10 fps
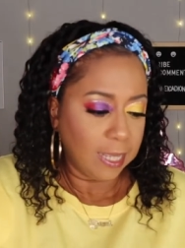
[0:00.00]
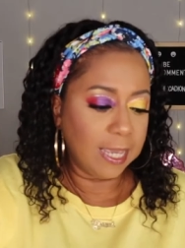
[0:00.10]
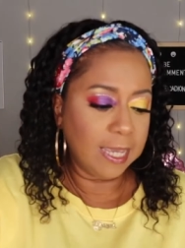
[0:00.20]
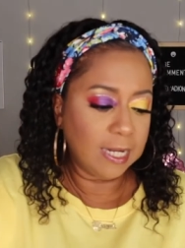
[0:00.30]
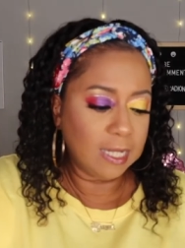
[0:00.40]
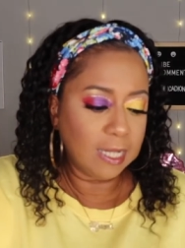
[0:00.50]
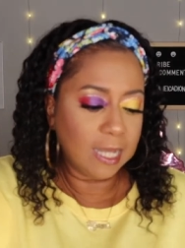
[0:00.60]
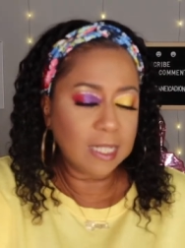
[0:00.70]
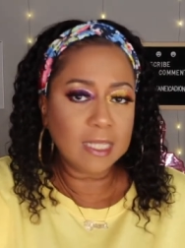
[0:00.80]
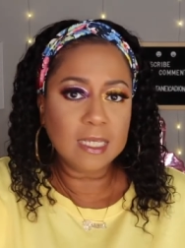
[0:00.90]
and a
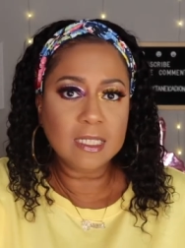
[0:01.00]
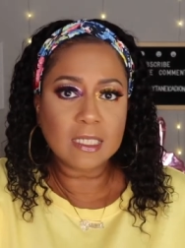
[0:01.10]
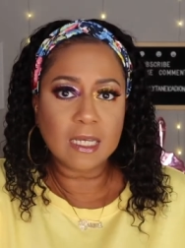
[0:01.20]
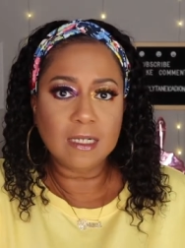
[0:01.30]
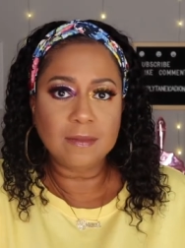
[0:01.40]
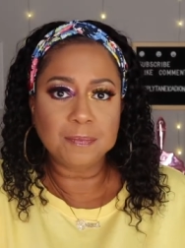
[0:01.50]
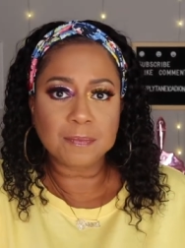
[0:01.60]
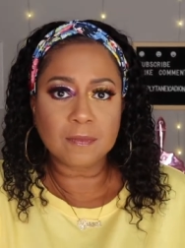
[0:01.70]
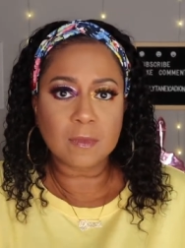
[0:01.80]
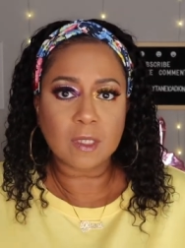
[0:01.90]
lot of these um
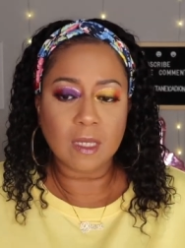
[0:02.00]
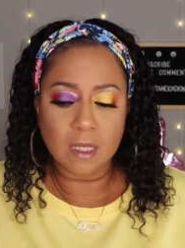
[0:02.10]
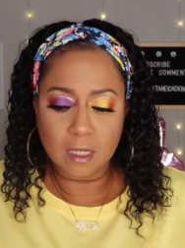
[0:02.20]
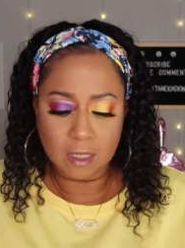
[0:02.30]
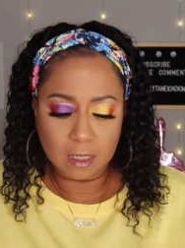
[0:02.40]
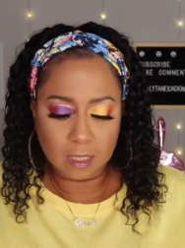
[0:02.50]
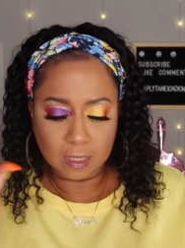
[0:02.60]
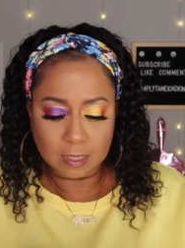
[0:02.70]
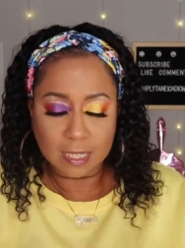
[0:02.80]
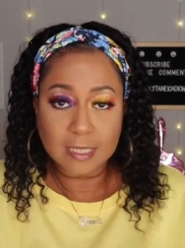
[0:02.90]

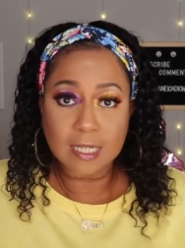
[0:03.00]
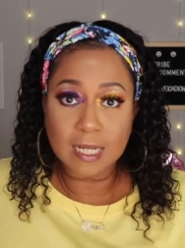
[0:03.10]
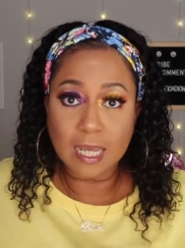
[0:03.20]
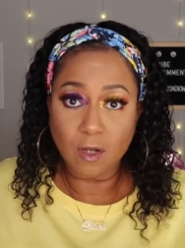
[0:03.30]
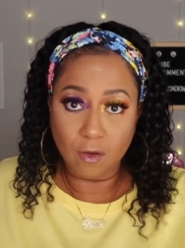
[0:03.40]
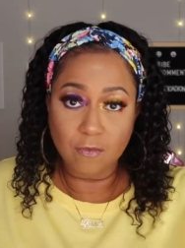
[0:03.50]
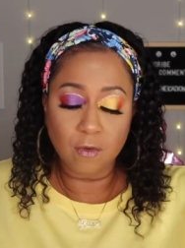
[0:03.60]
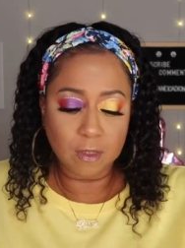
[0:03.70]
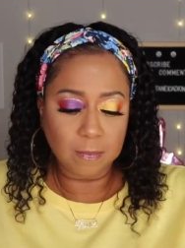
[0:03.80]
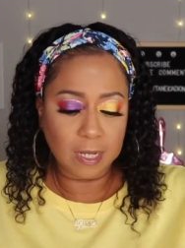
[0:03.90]
because uh, like I said, I got all
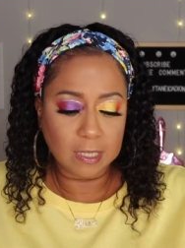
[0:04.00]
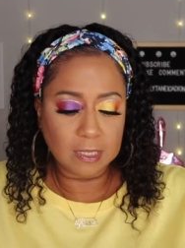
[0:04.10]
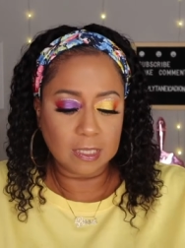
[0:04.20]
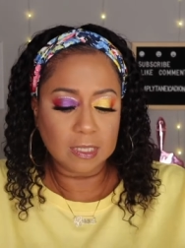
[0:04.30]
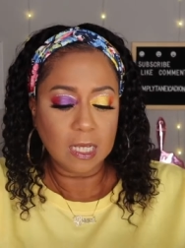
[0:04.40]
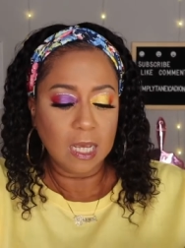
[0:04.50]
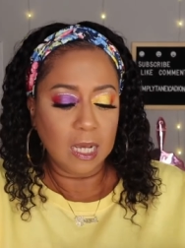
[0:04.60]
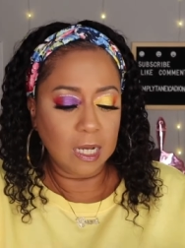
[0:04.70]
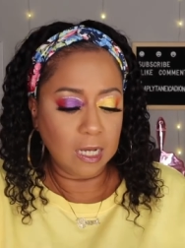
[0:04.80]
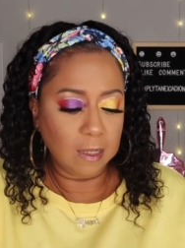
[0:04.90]
four of the boxes.
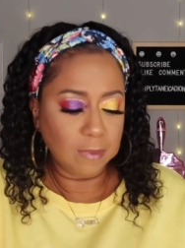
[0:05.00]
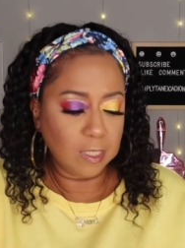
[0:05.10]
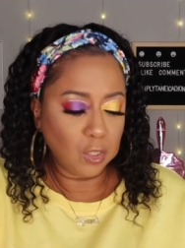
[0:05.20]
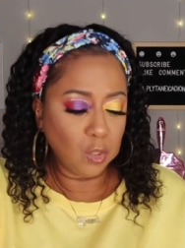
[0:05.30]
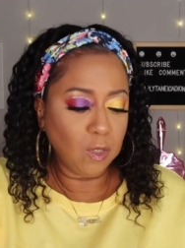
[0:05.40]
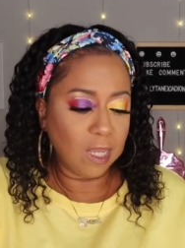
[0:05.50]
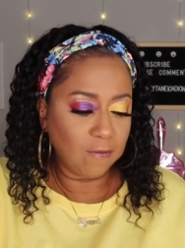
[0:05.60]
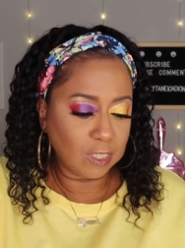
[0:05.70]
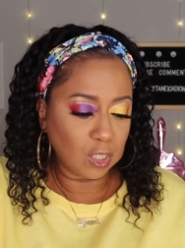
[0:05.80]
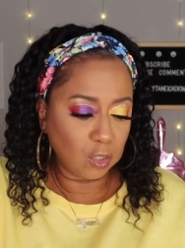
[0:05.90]
Um, they do
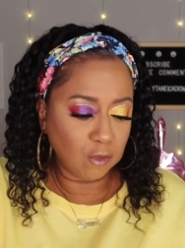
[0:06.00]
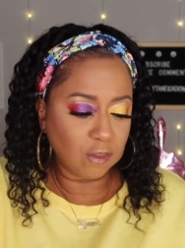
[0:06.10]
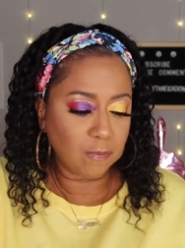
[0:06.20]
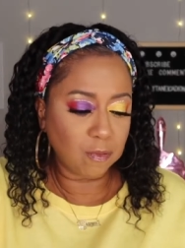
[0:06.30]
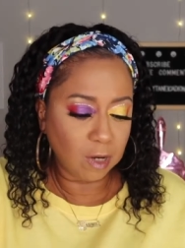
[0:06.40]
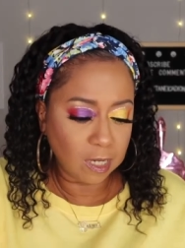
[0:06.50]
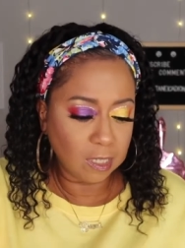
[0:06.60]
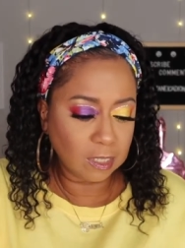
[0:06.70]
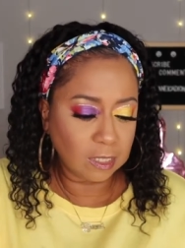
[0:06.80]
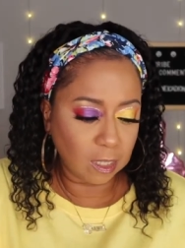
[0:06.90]
have exclusive
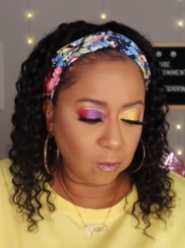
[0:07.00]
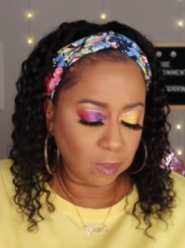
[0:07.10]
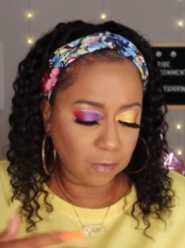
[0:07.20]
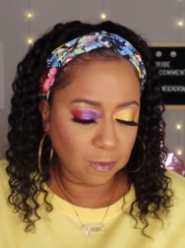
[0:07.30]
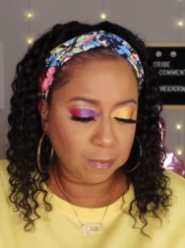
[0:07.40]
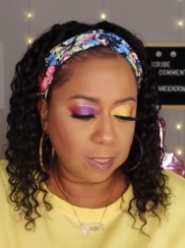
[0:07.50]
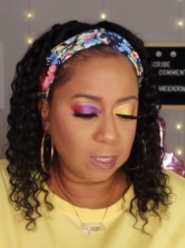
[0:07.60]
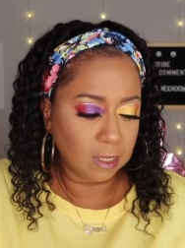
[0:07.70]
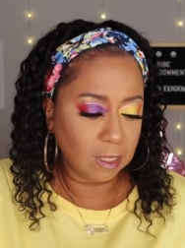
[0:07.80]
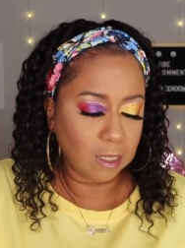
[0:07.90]
products that will never
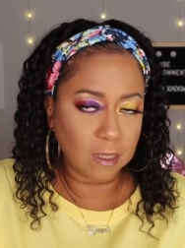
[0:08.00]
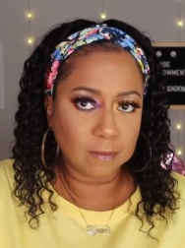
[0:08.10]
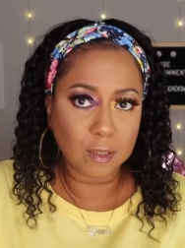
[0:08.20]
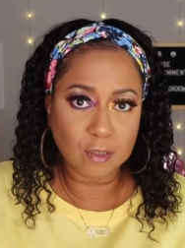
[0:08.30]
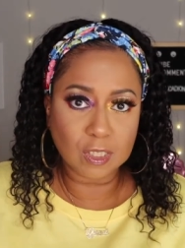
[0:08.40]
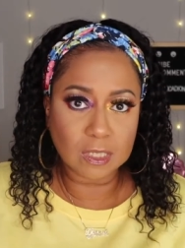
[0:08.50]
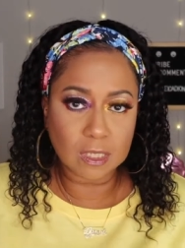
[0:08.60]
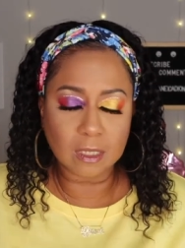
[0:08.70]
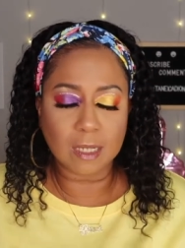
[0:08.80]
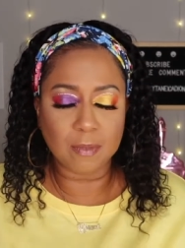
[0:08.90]
be um,
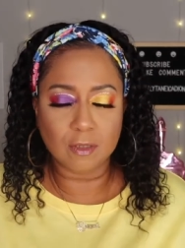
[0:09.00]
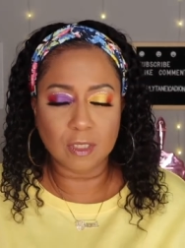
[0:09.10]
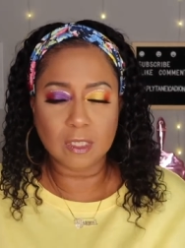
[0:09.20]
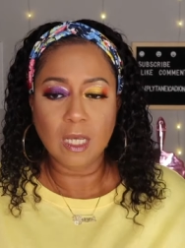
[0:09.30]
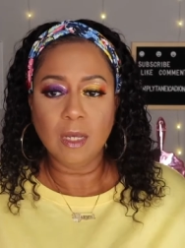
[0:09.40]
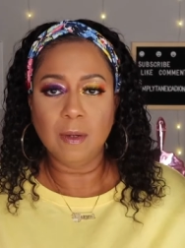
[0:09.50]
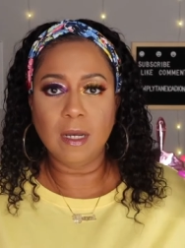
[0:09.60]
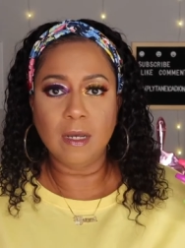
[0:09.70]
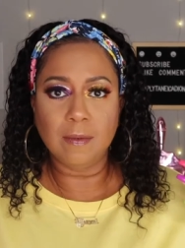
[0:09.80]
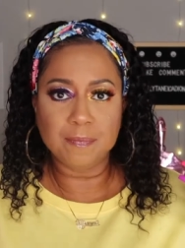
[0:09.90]
purchased, not purchased,
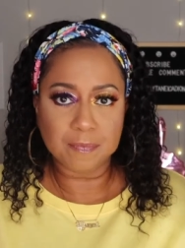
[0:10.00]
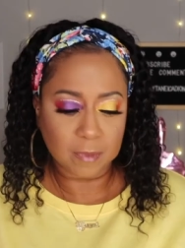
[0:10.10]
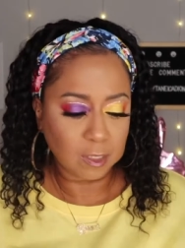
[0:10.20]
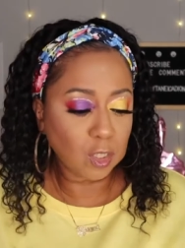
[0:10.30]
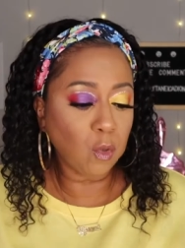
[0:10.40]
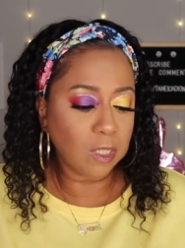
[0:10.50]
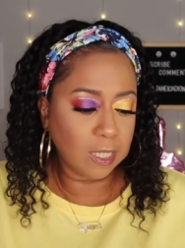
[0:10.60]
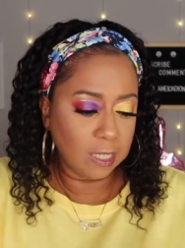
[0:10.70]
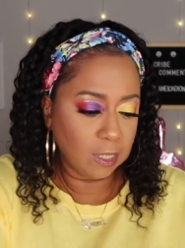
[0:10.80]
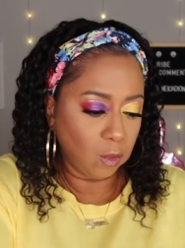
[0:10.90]
um, sold
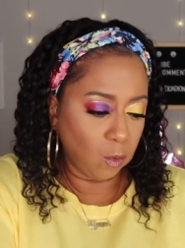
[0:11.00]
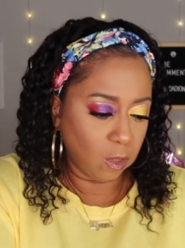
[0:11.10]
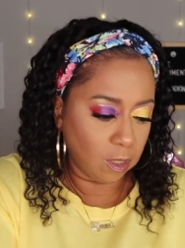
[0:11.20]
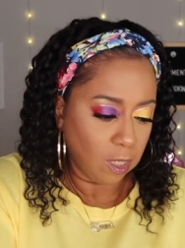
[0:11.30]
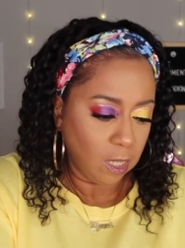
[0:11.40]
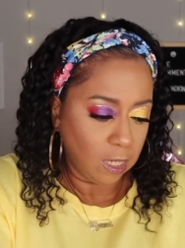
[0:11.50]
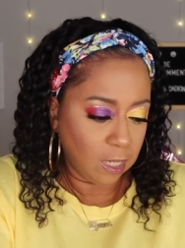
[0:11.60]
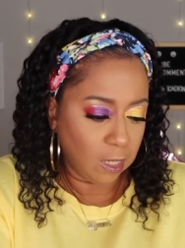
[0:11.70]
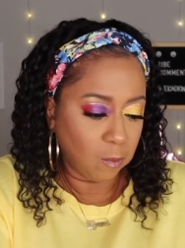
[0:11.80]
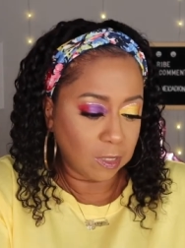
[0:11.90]
again or
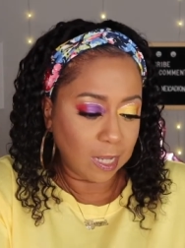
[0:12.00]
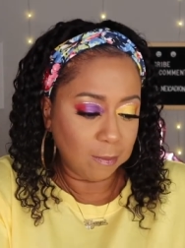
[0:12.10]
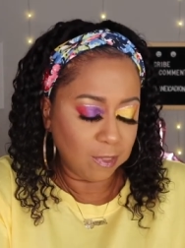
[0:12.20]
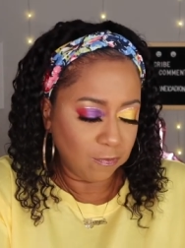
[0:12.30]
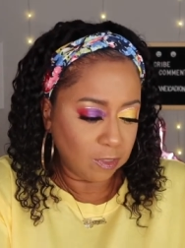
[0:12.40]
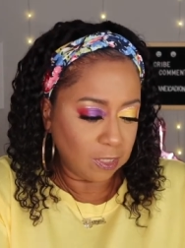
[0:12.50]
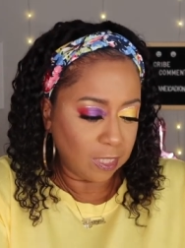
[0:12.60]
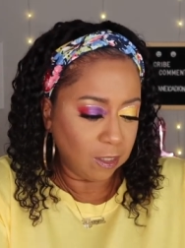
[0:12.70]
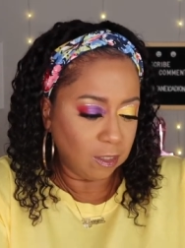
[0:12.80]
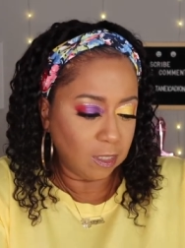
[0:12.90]
uh, will not be for
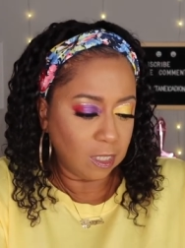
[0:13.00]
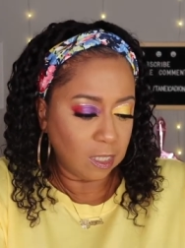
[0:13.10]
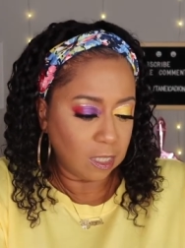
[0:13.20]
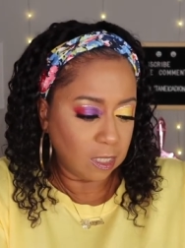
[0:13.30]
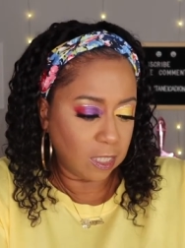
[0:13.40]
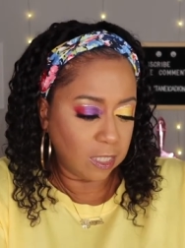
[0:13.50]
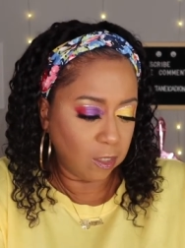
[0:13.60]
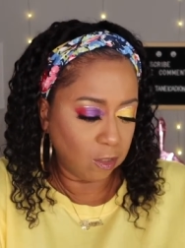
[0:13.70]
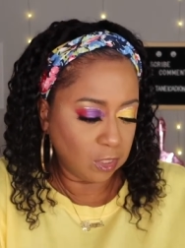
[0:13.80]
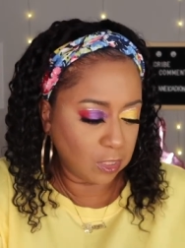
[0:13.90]
sale. They
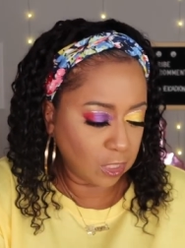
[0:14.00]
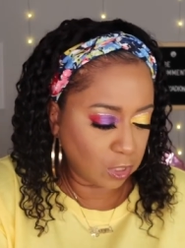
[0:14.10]
are just